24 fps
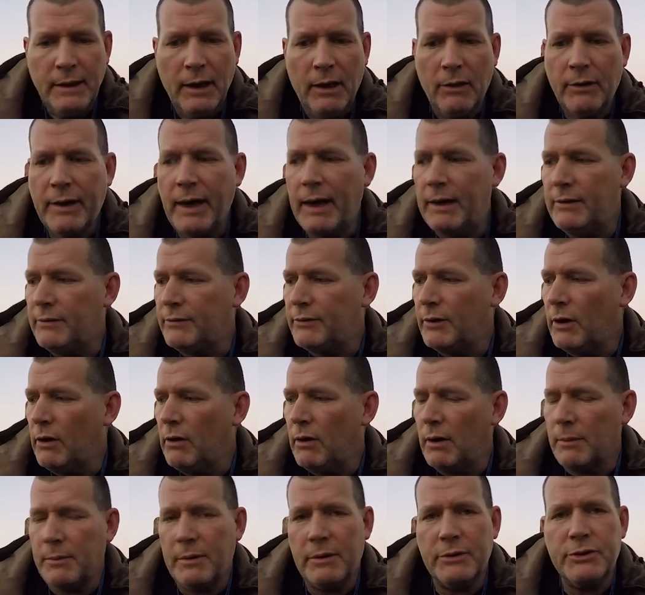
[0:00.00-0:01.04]
Okay,
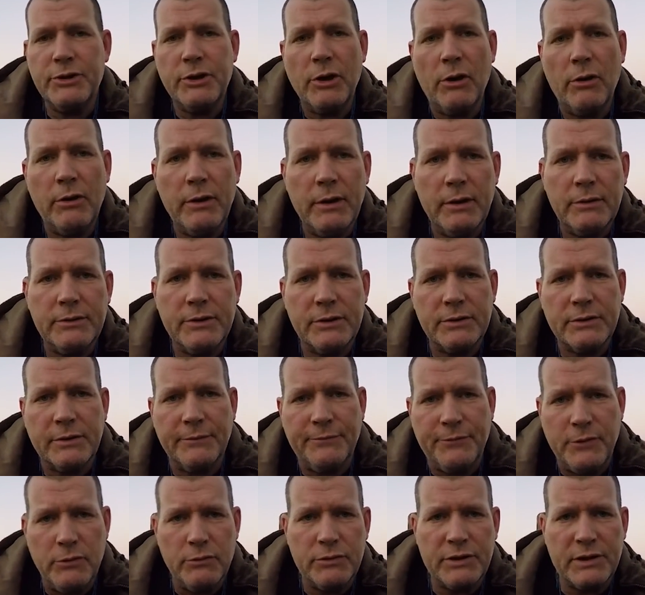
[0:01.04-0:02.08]
so I'm going to show you just a
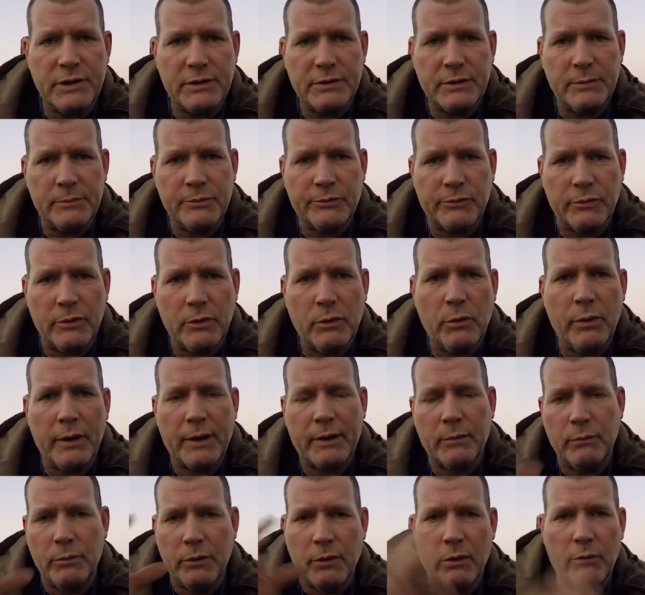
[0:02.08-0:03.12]
few systems real
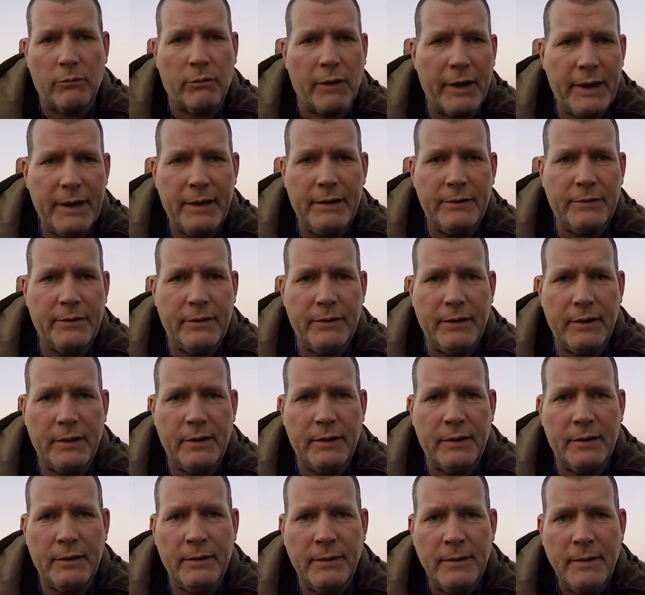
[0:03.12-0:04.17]
quick and we'll go right into
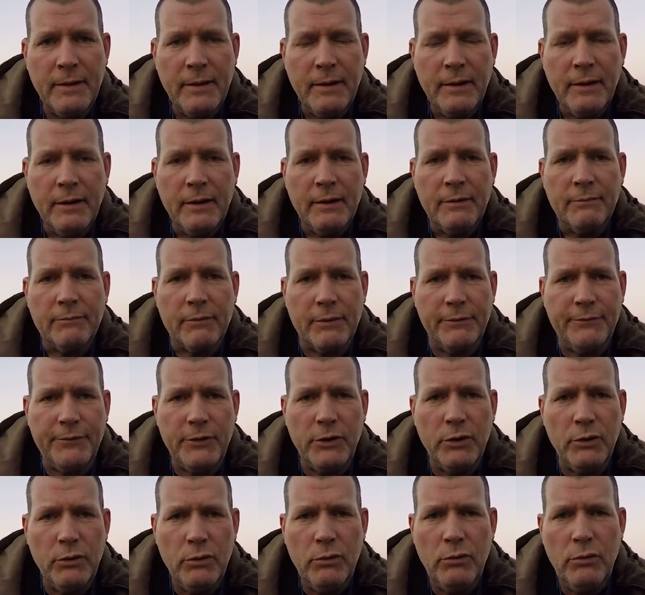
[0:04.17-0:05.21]
the
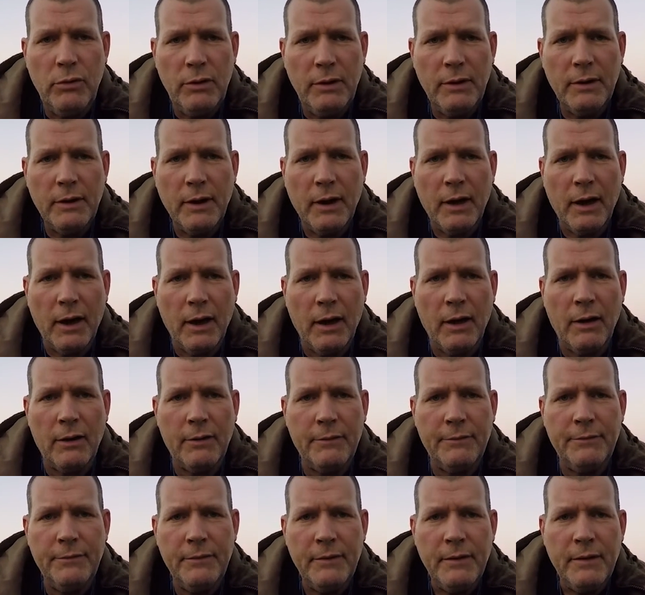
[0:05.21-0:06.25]
review
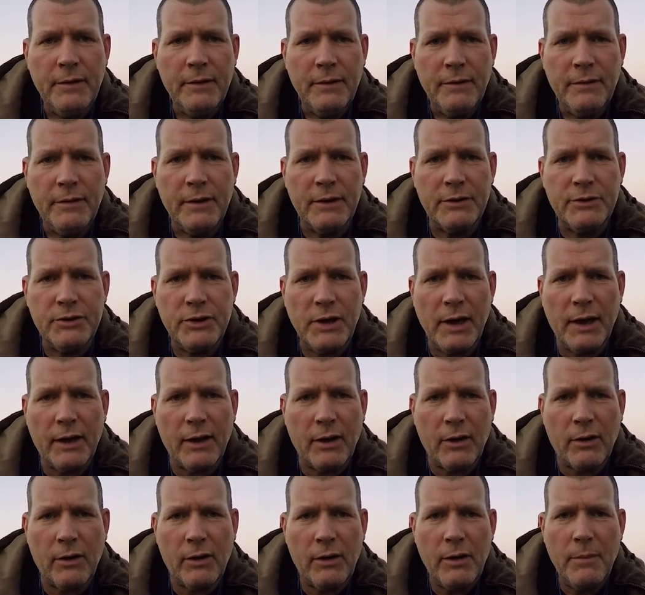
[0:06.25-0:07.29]
of the
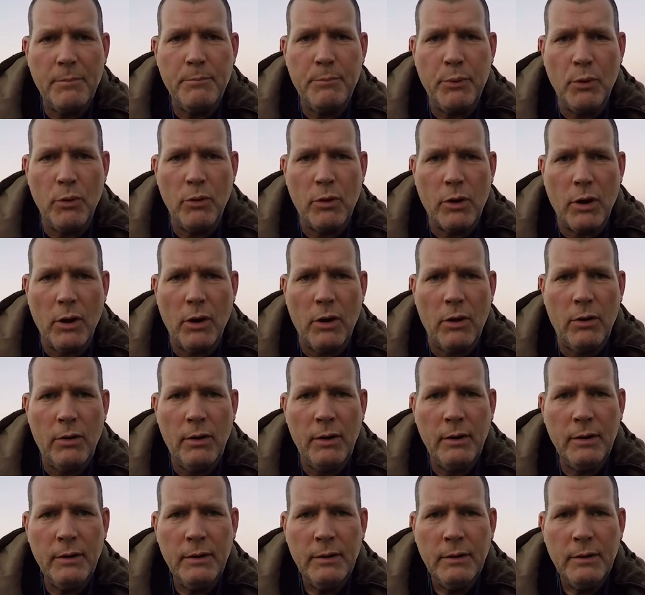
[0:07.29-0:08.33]
Jagger Buco
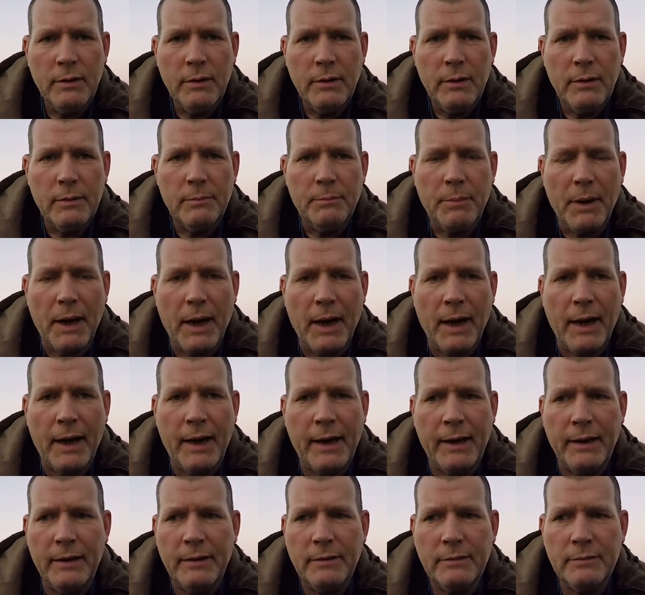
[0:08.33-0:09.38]

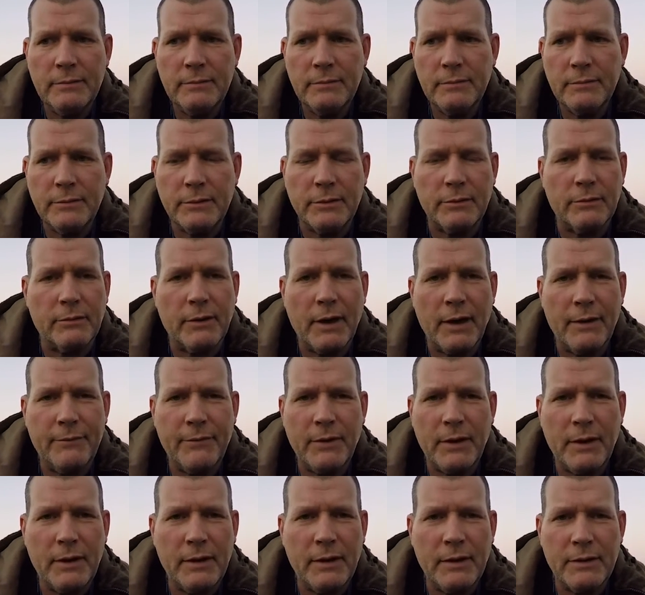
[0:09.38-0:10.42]
by
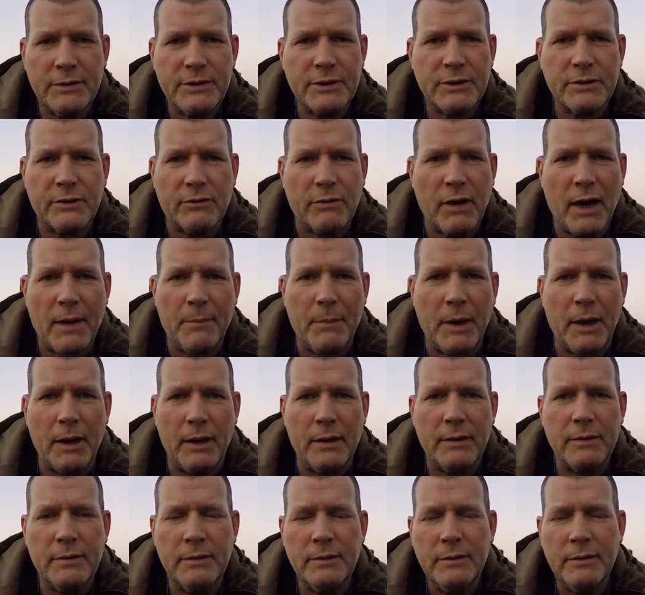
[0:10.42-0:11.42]
Tarava Skrama.